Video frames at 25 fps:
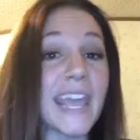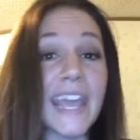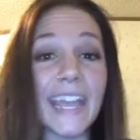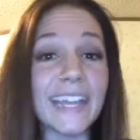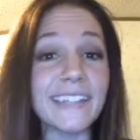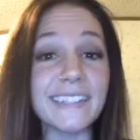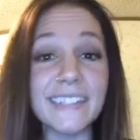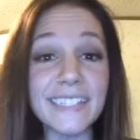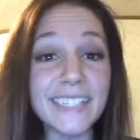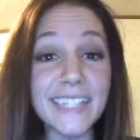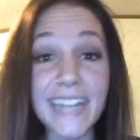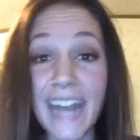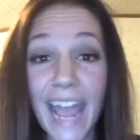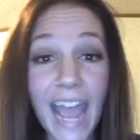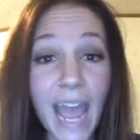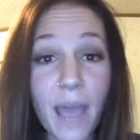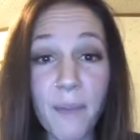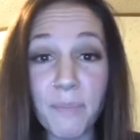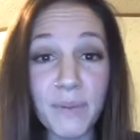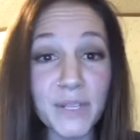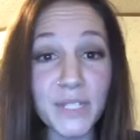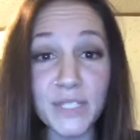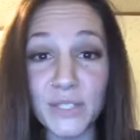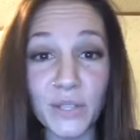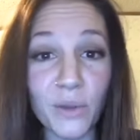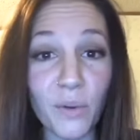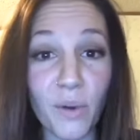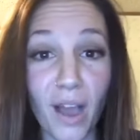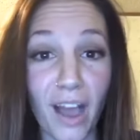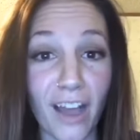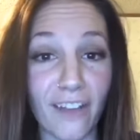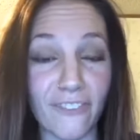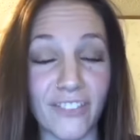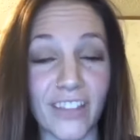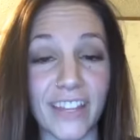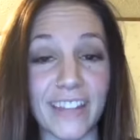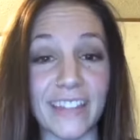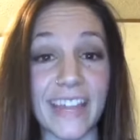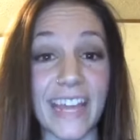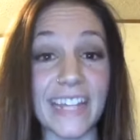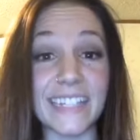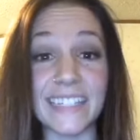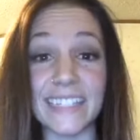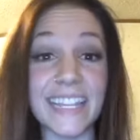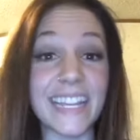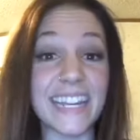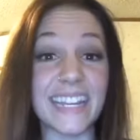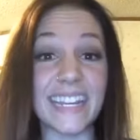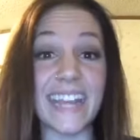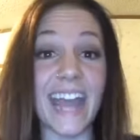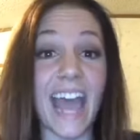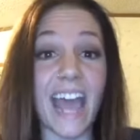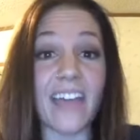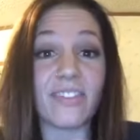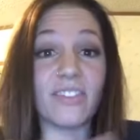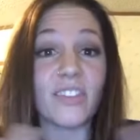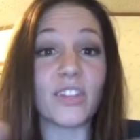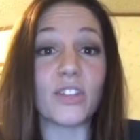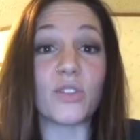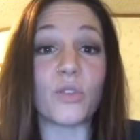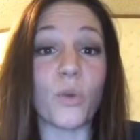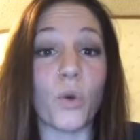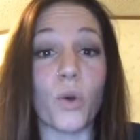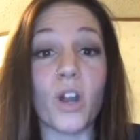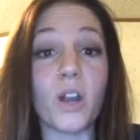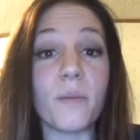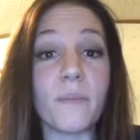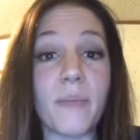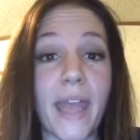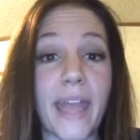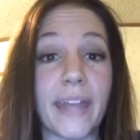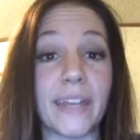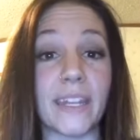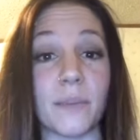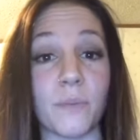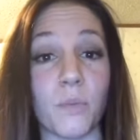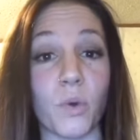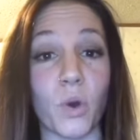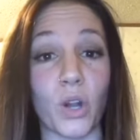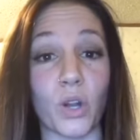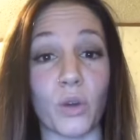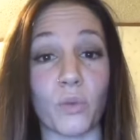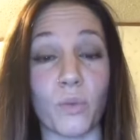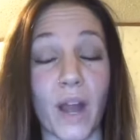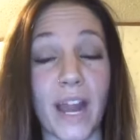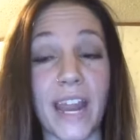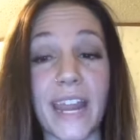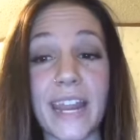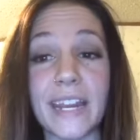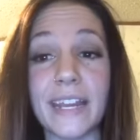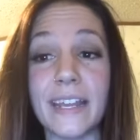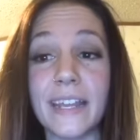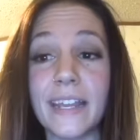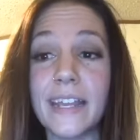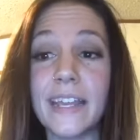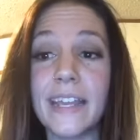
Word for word: It doesn't happen so often. That's like not the norm anymore, right?